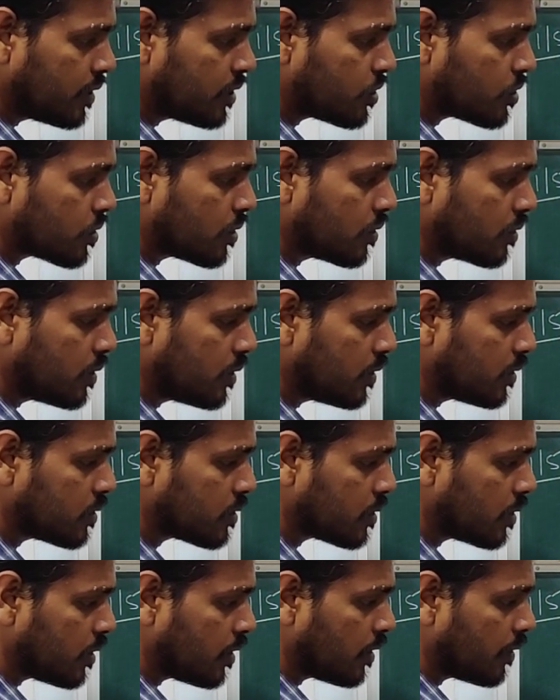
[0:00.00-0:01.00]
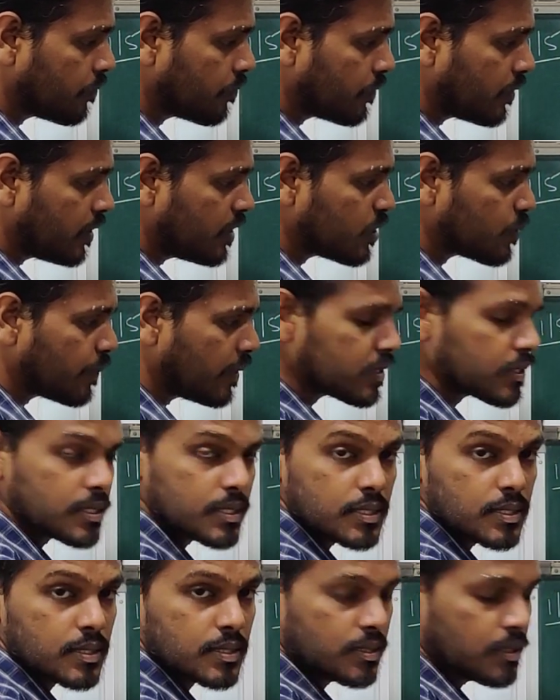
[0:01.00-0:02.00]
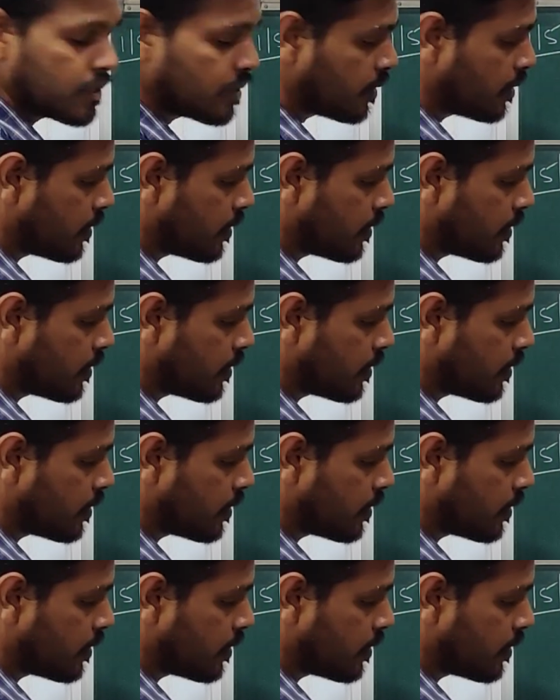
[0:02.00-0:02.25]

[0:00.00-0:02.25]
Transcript: these three spaces.